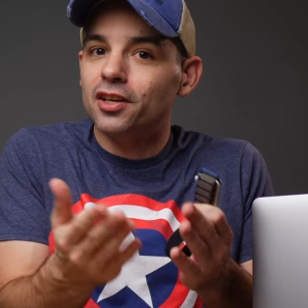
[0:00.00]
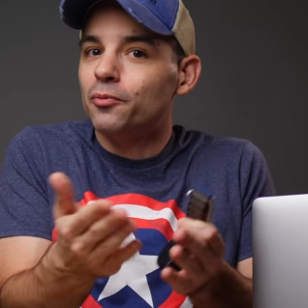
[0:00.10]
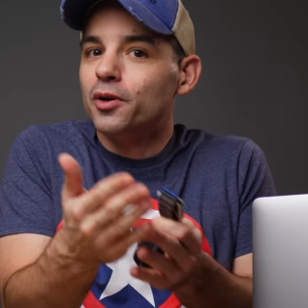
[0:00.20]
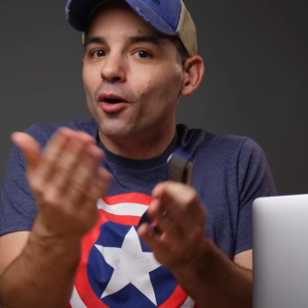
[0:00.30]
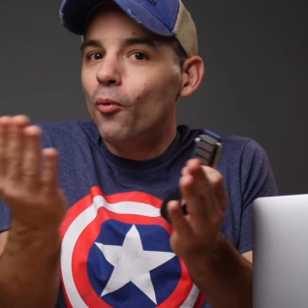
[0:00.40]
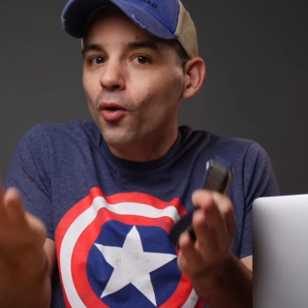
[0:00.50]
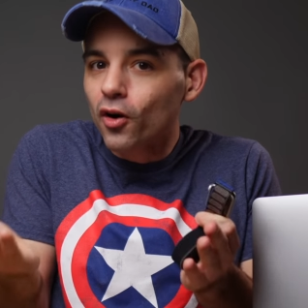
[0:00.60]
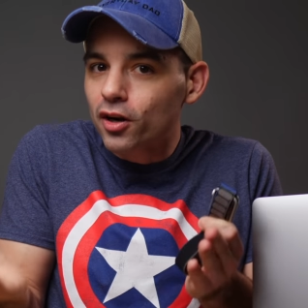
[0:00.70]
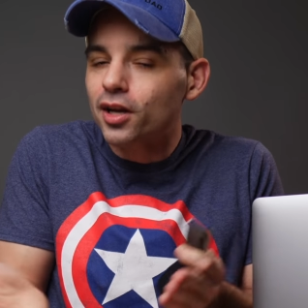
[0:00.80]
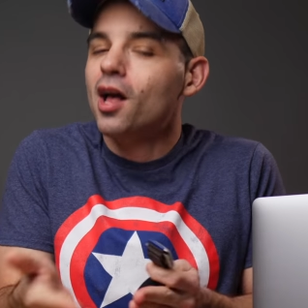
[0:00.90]
We all
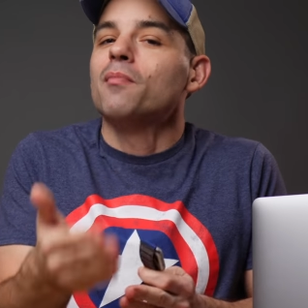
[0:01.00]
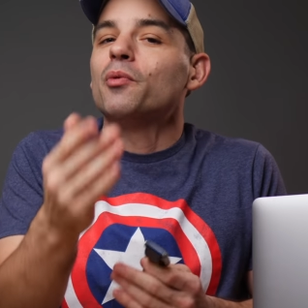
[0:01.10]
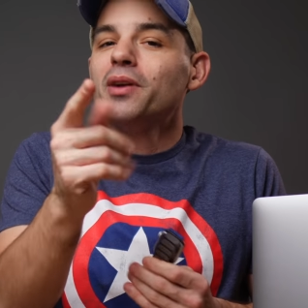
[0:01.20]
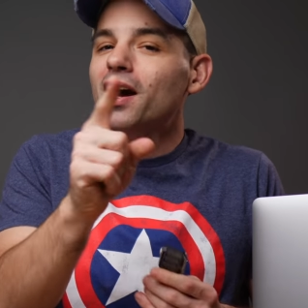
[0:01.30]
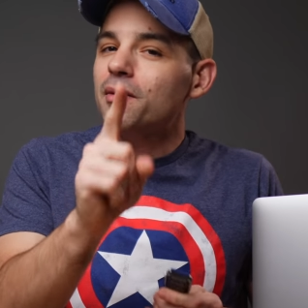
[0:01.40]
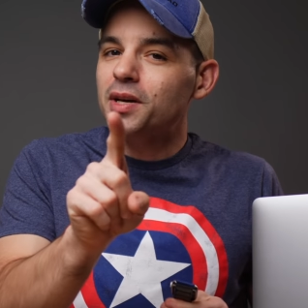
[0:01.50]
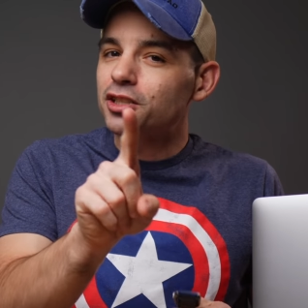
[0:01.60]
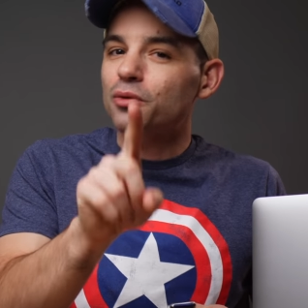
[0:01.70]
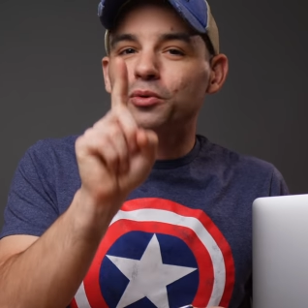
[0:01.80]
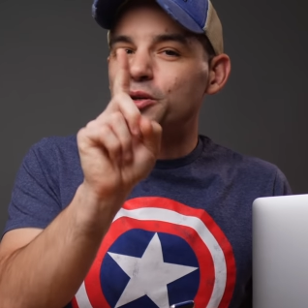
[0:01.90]
work, but we gotta make
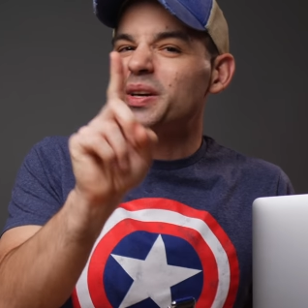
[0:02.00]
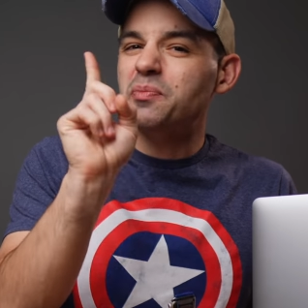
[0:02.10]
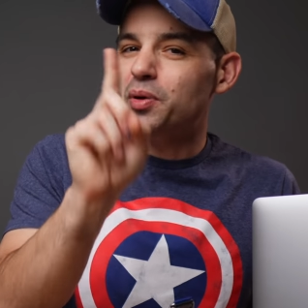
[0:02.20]
sure we're doing it